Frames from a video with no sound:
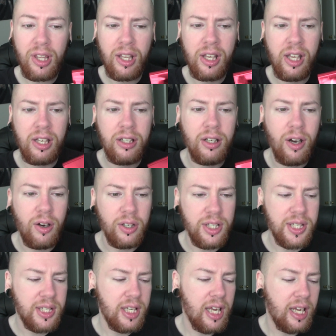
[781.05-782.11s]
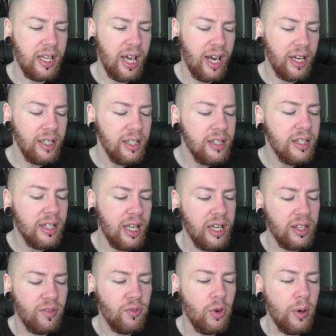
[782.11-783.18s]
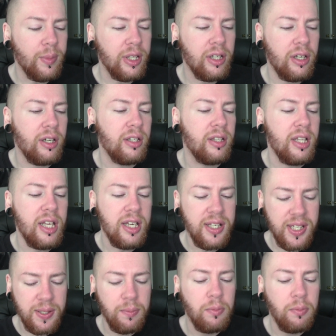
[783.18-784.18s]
And honestly, I kind of like the formula on this